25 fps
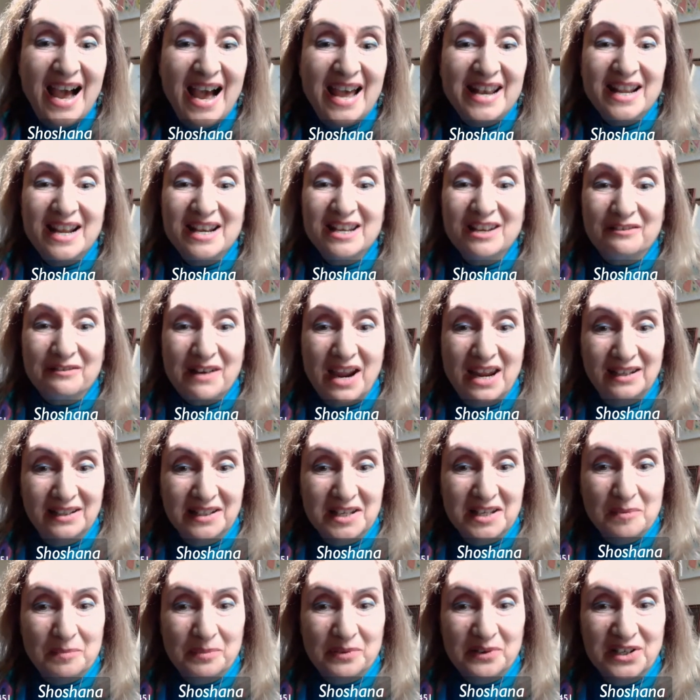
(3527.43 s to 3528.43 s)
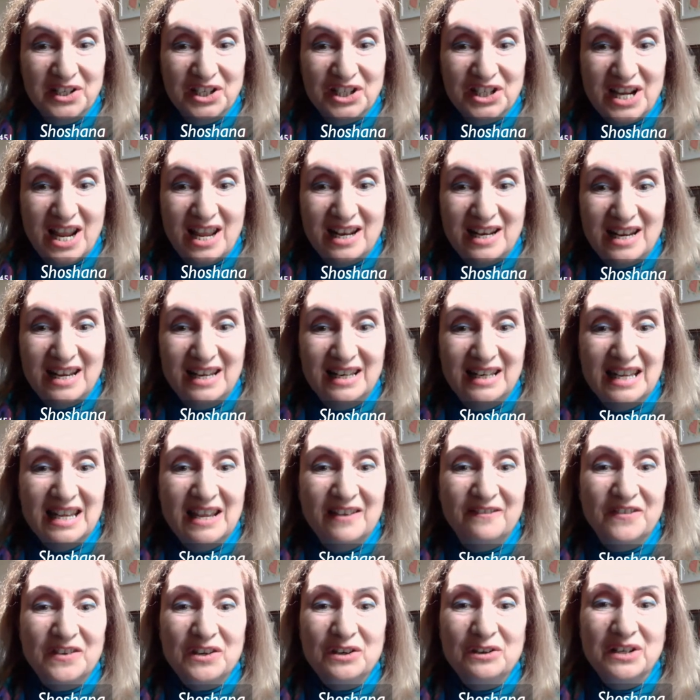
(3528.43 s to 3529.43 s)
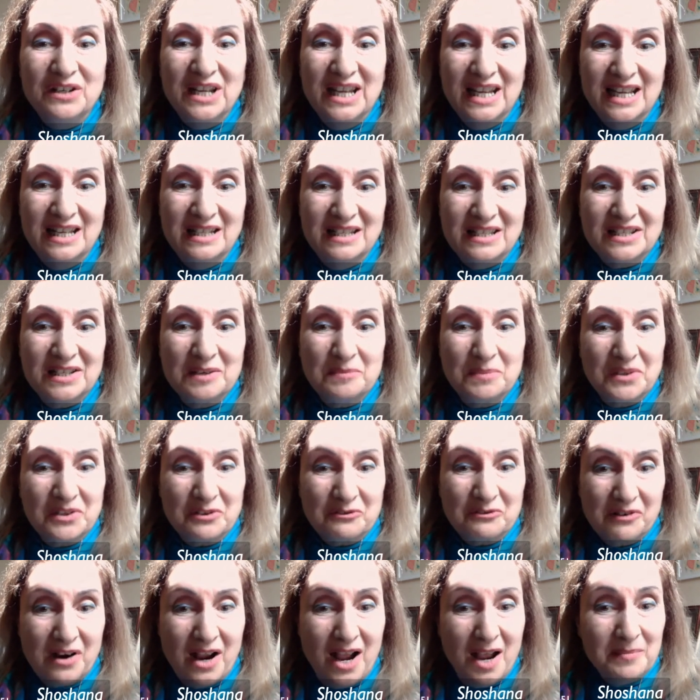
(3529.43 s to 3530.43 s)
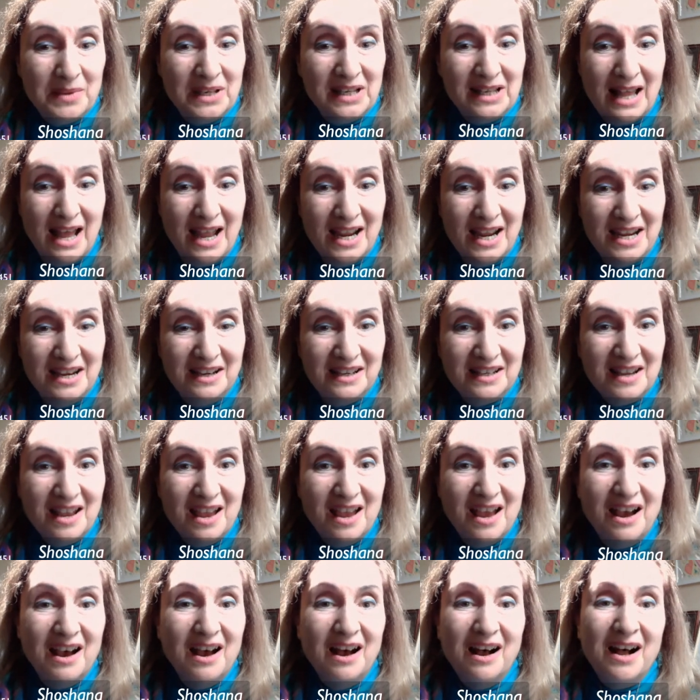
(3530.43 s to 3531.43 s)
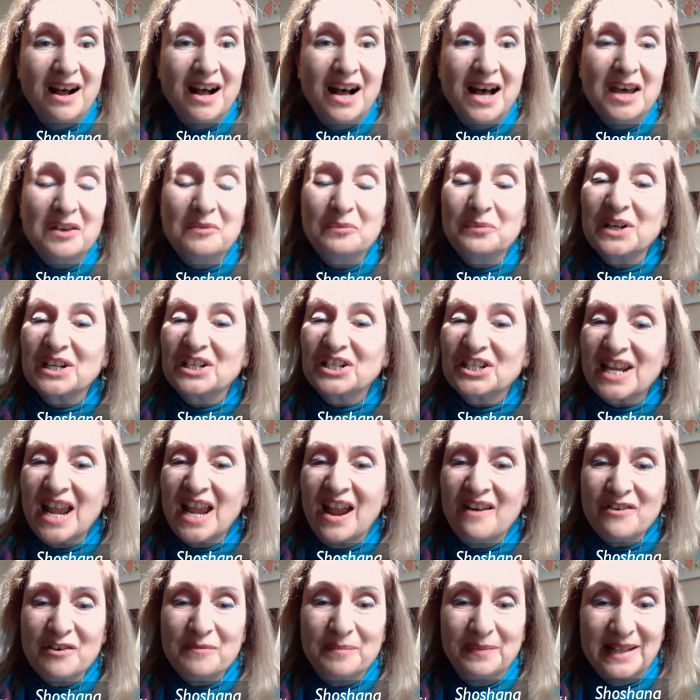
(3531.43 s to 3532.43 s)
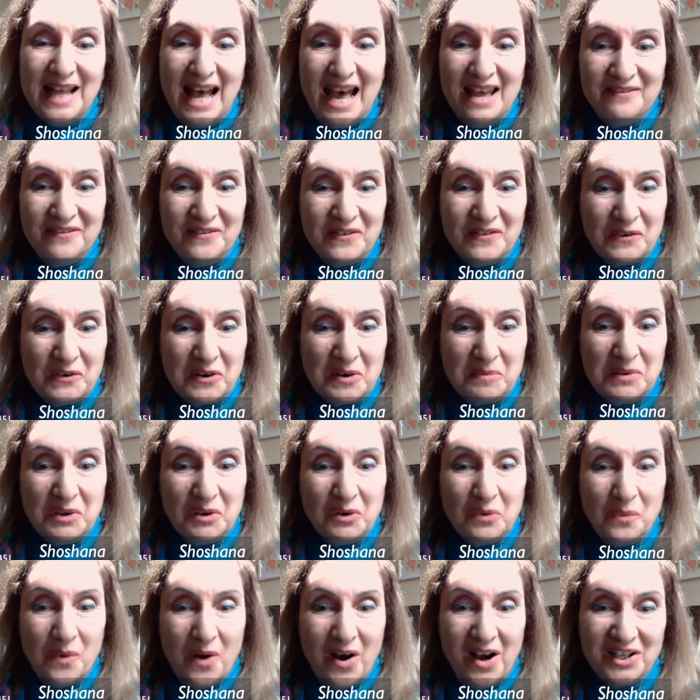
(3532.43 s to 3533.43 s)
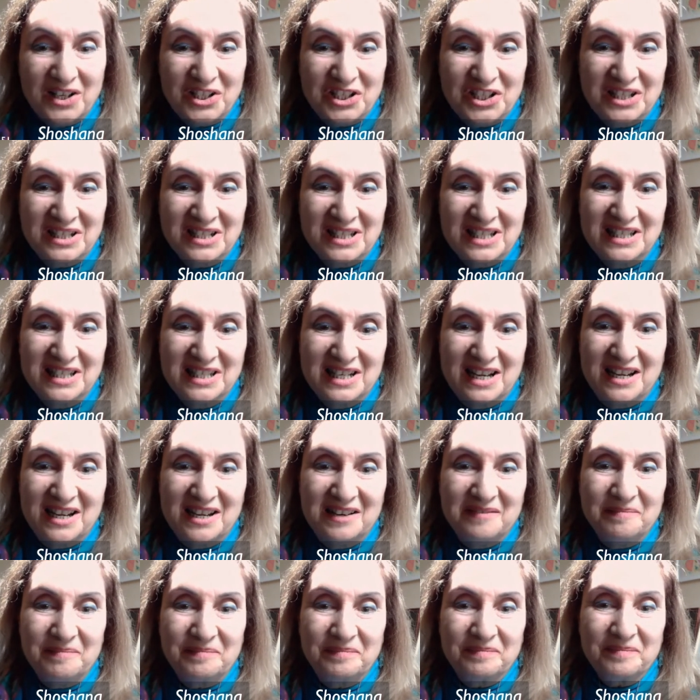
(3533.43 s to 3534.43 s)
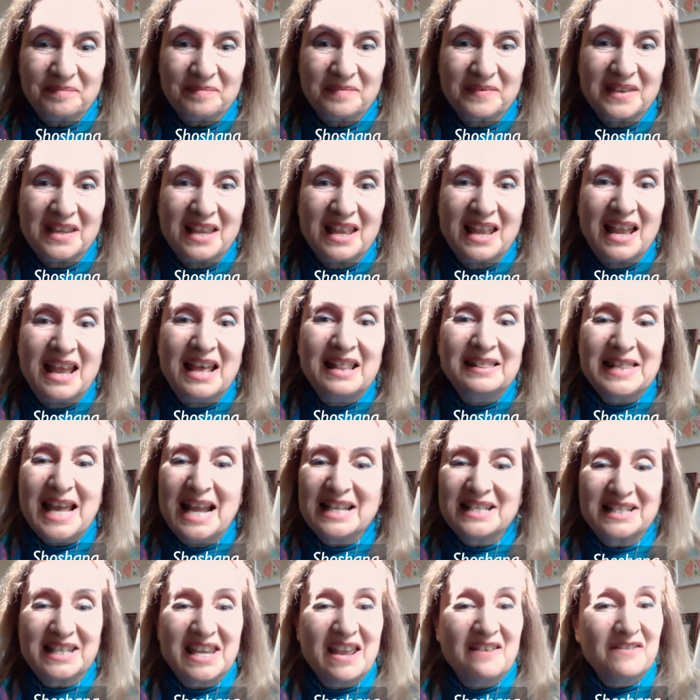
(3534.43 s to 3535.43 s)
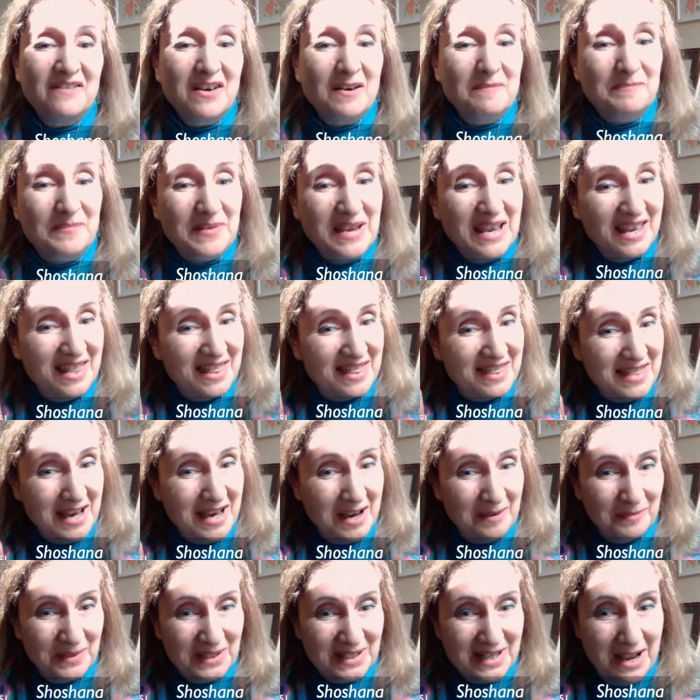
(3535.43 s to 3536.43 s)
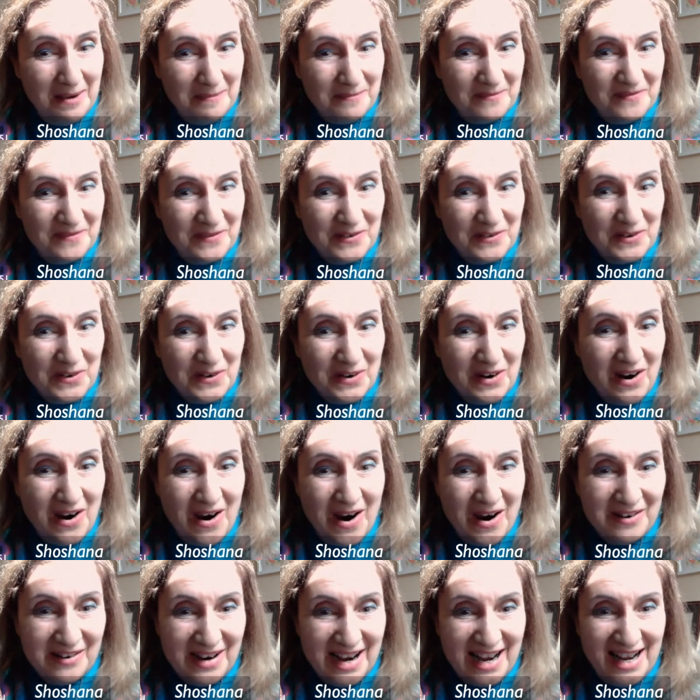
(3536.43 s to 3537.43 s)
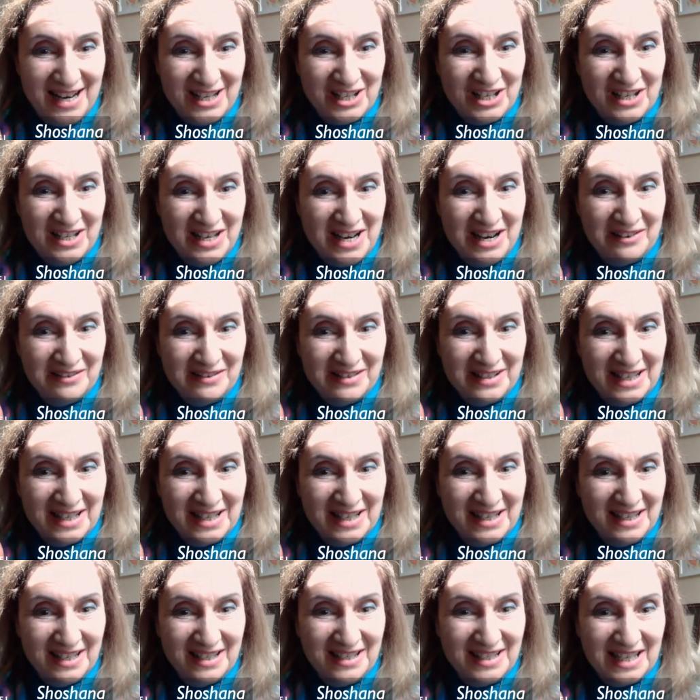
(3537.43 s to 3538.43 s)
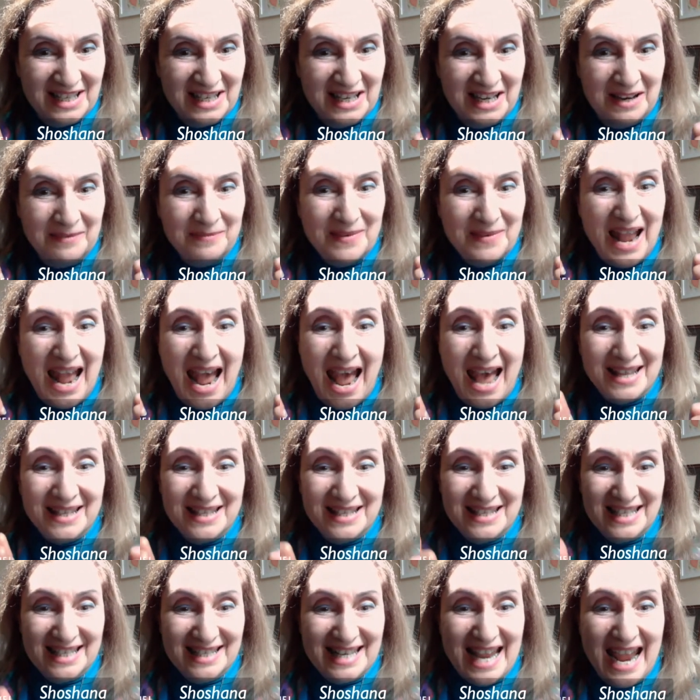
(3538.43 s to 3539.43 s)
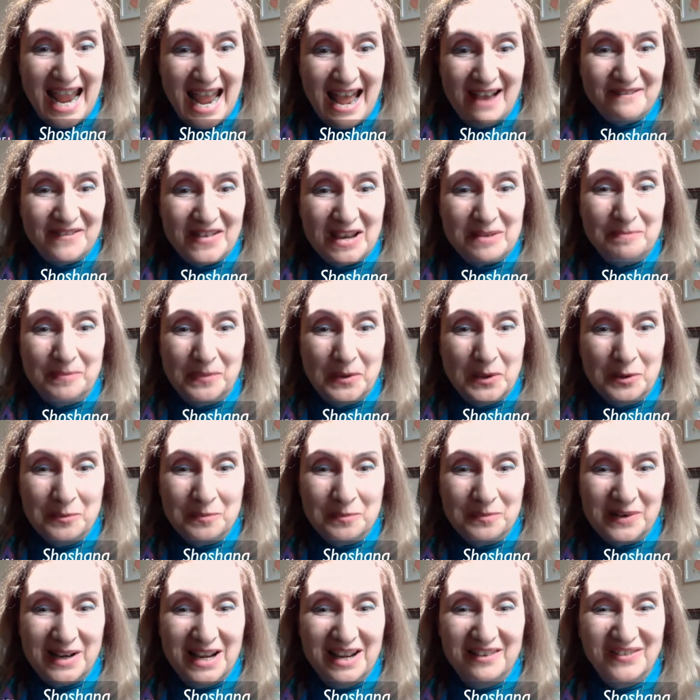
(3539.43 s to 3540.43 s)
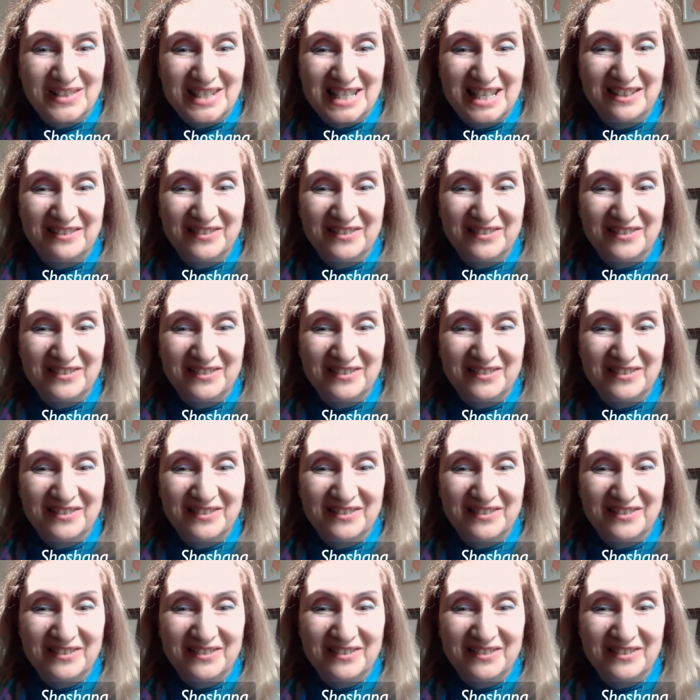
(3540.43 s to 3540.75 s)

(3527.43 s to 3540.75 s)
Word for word: And I'd greatly appreciate it if you'd hit subscribe and like on whichever platform you're watching today. Let's give a big thumbs up for our engineering team and the staff at Bold Brave